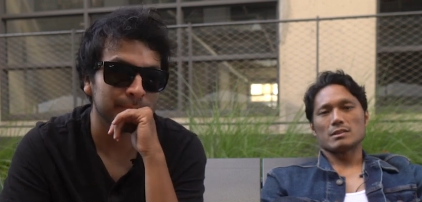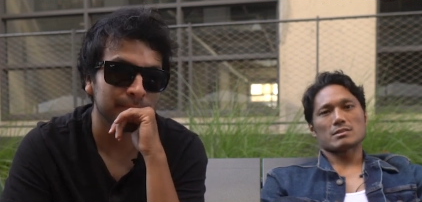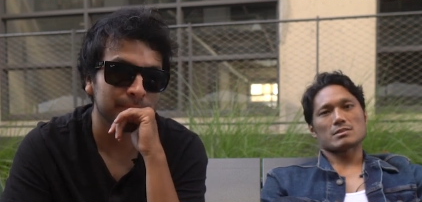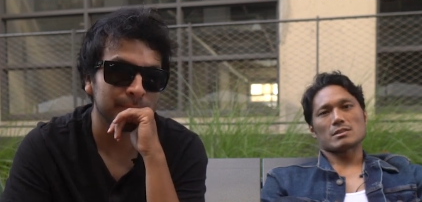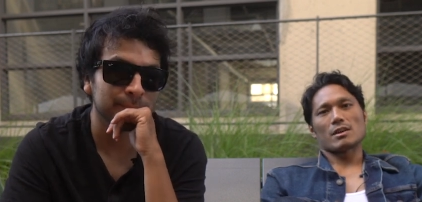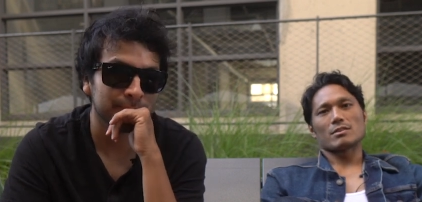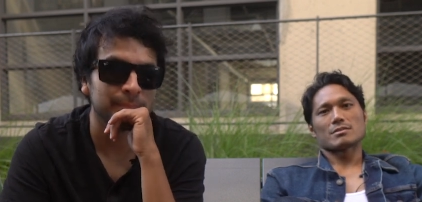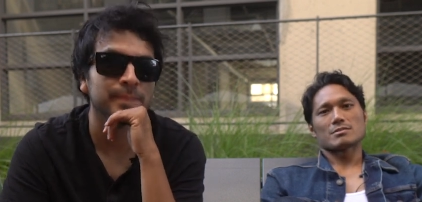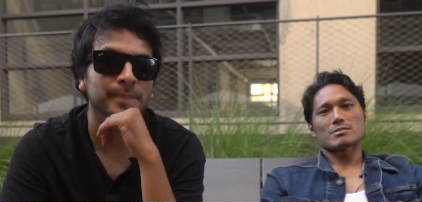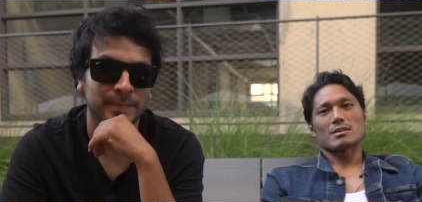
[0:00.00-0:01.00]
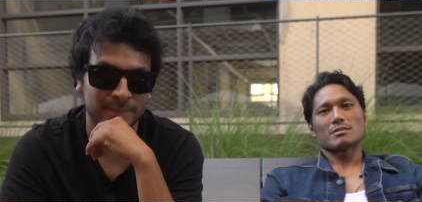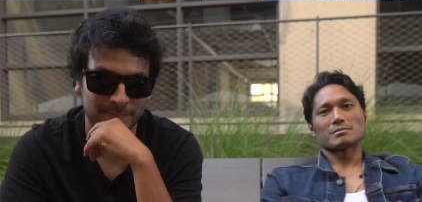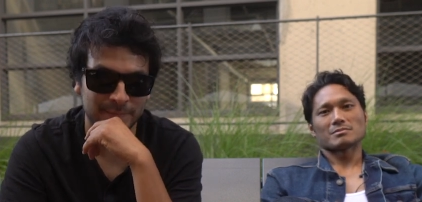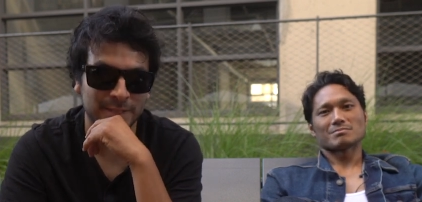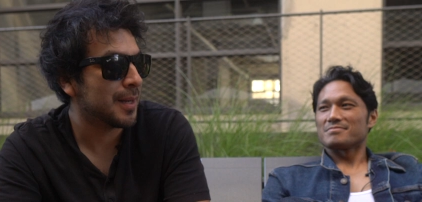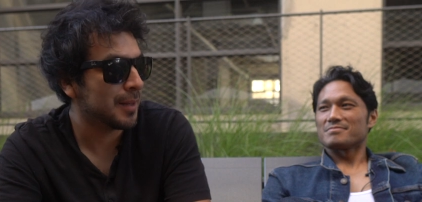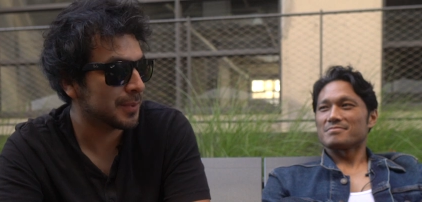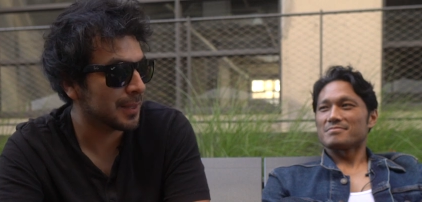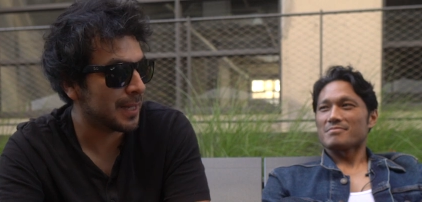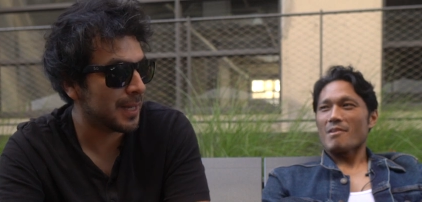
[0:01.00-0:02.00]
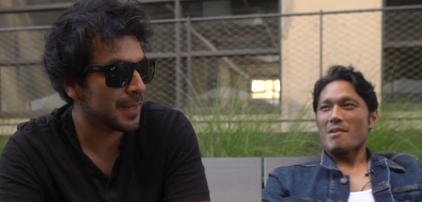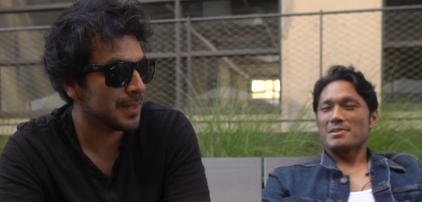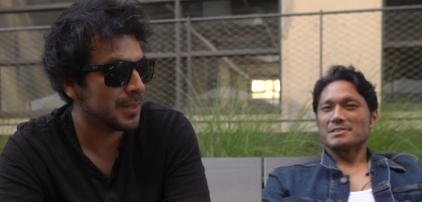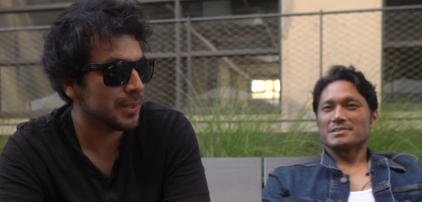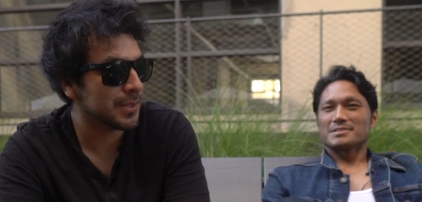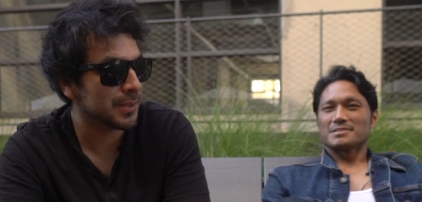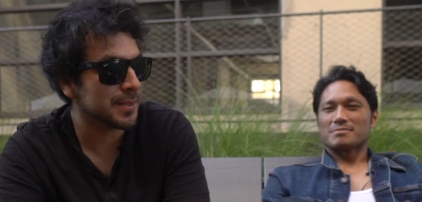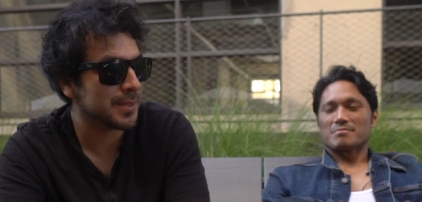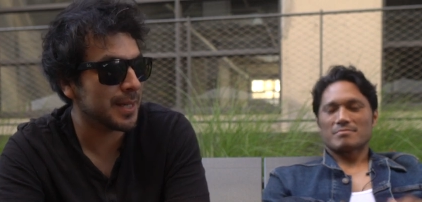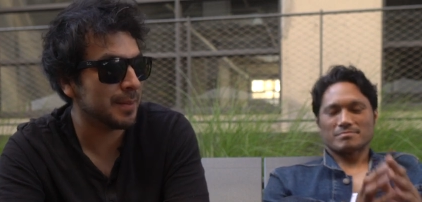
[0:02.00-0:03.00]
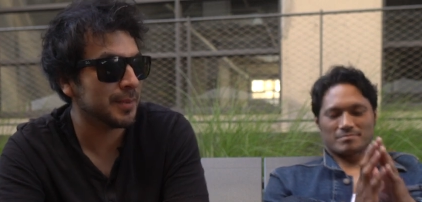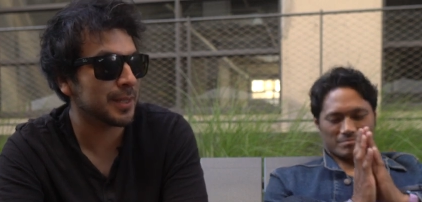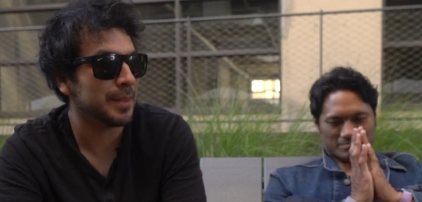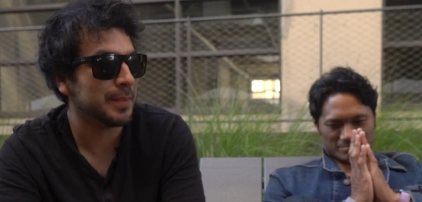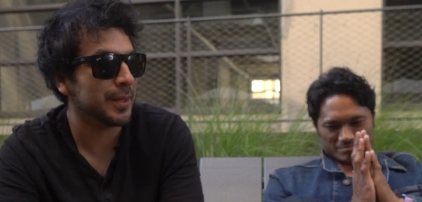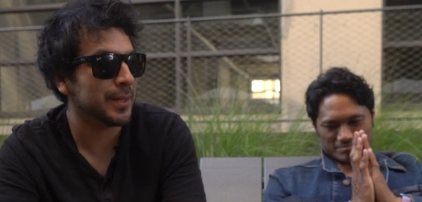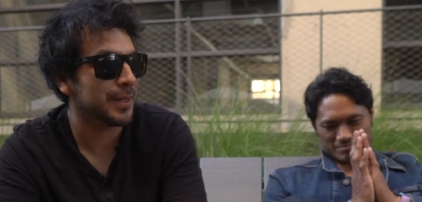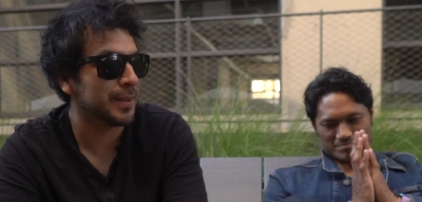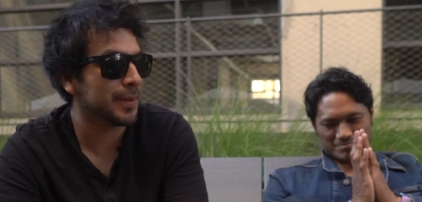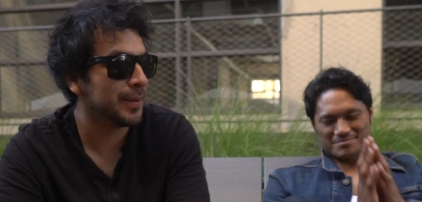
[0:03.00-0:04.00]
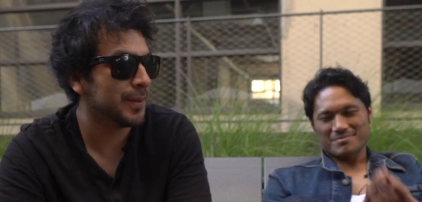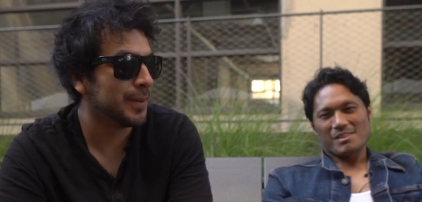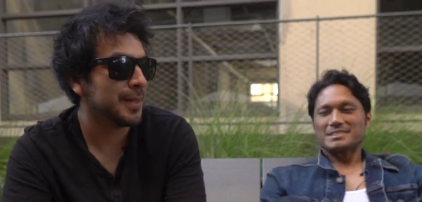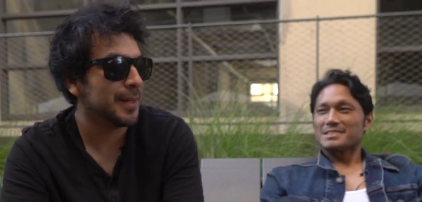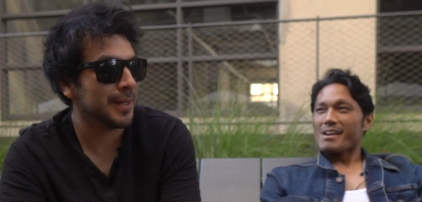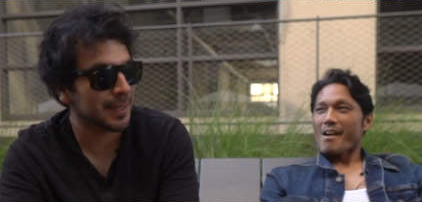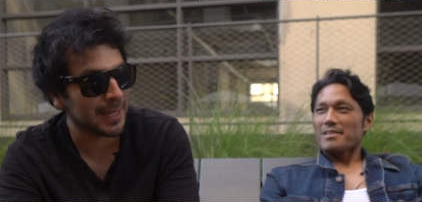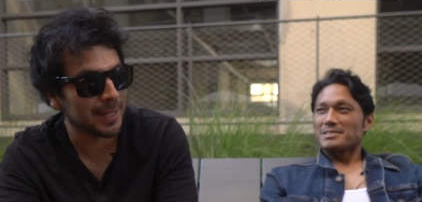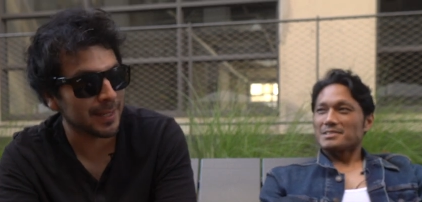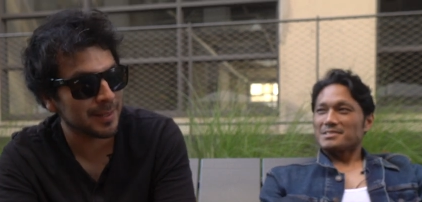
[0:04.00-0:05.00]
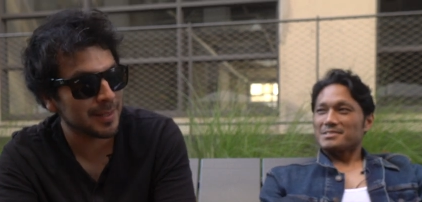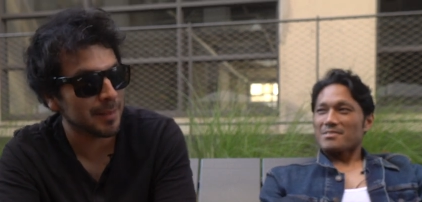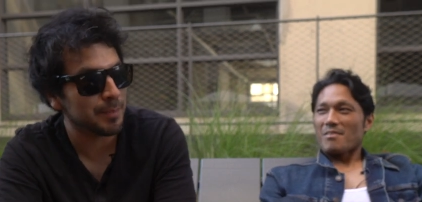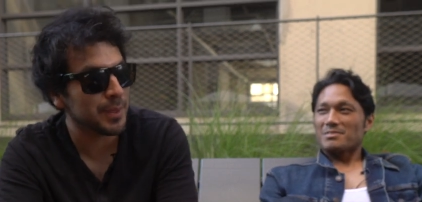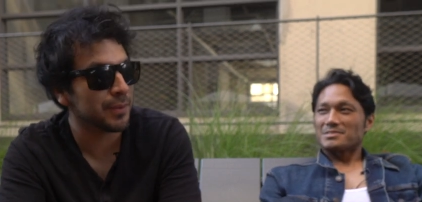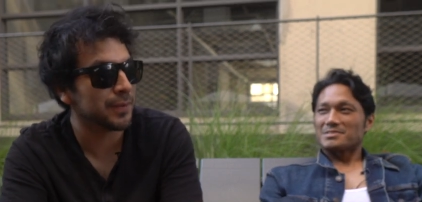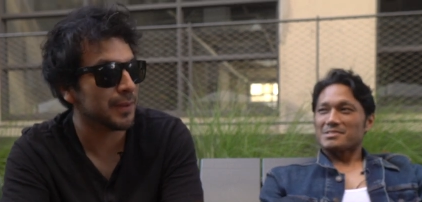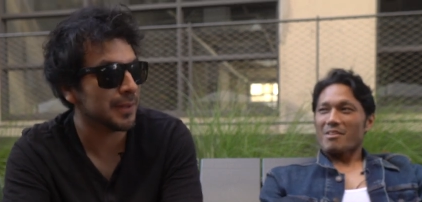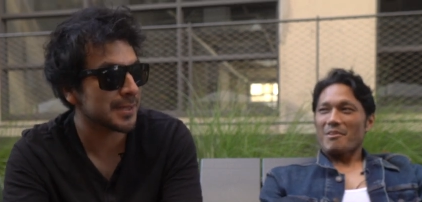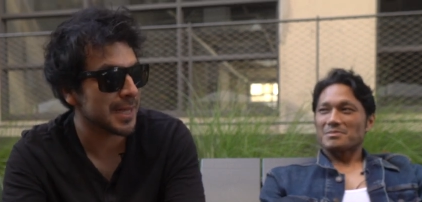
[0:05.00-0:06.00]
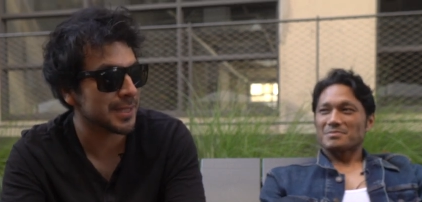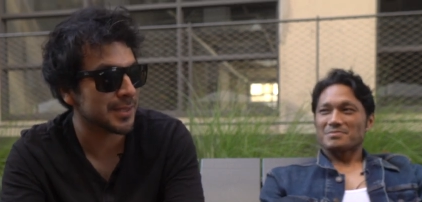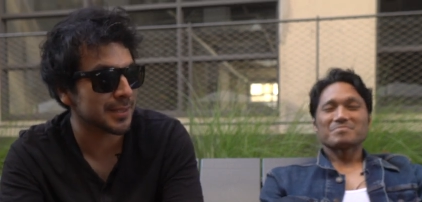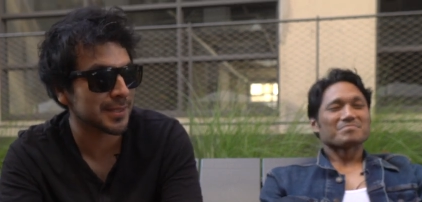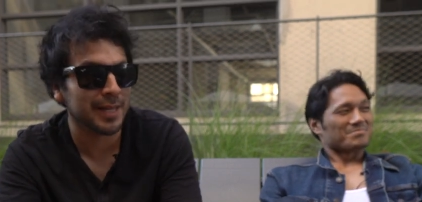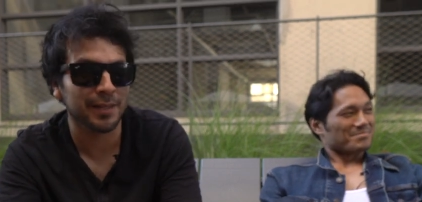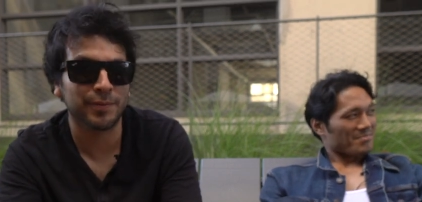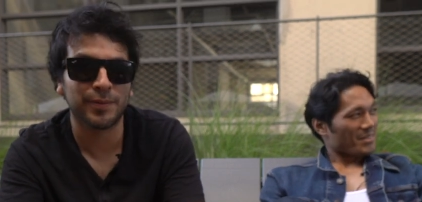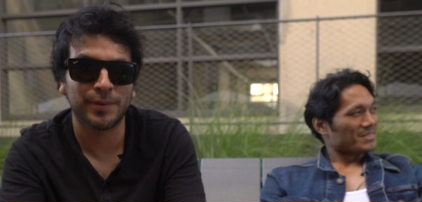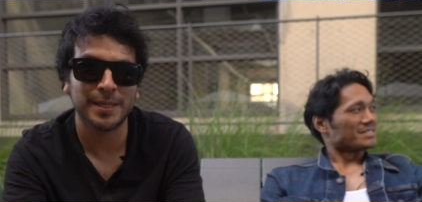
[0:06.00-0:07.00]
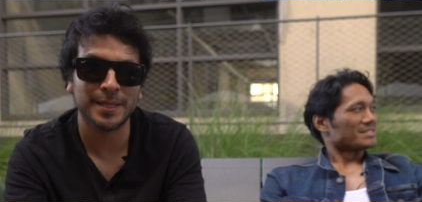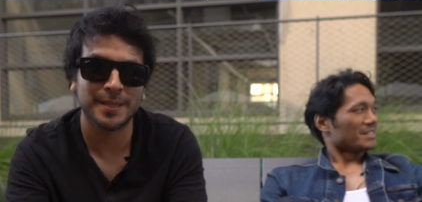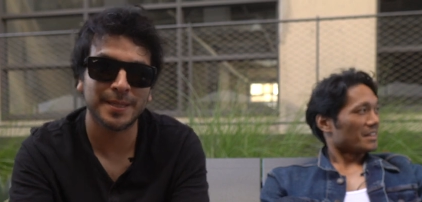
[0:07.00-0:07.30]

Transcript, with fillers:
Speaker 1: in this together. So
Speaker 2: I'm glad you took the time to come out here, and again in beautiful Los Angeles, California,